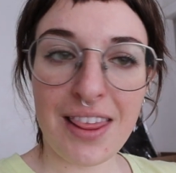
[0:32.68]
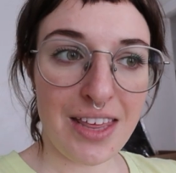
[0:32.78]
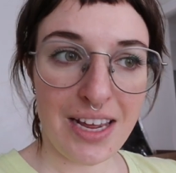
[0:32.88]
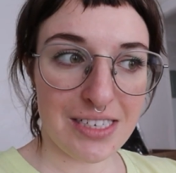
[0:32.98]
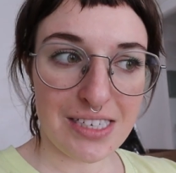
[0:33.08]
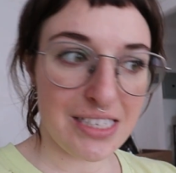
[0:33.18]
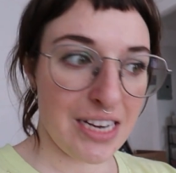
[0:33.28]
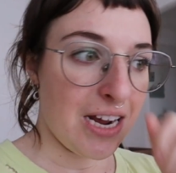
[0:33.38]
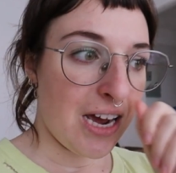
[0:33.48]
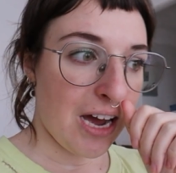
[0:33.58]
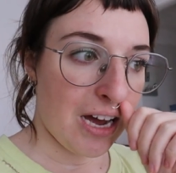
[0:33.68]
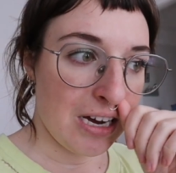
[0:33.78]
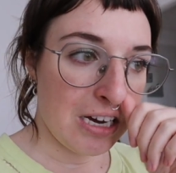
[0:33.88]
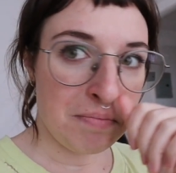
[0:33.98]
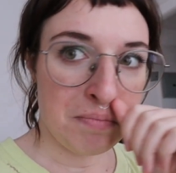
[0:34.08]
things.
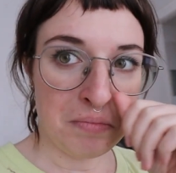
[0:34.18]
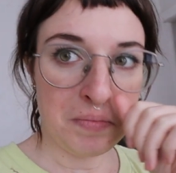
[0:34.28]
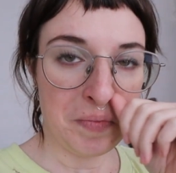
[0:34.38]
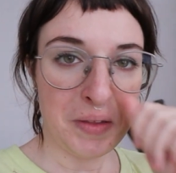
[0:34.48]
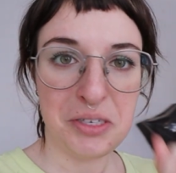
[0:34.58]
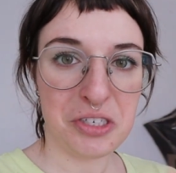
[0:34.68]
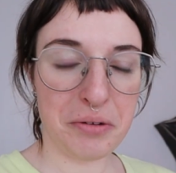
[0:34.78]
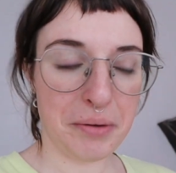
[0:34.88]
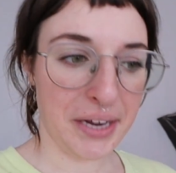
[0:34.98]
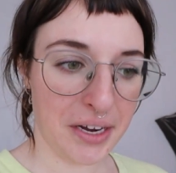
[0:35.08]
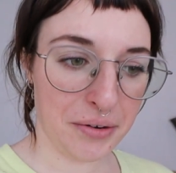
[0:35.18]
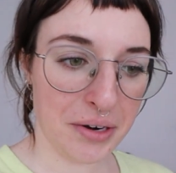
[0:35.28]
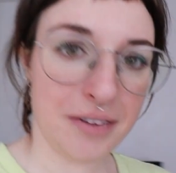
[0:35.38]
Let me show you what we got going